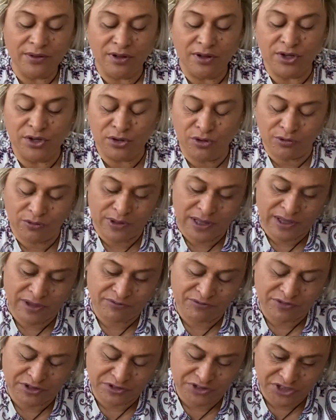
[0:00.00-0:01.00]
like you
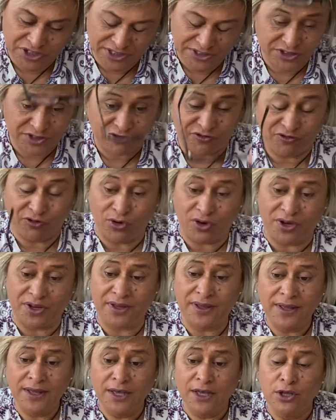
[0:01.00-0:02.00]
have to justify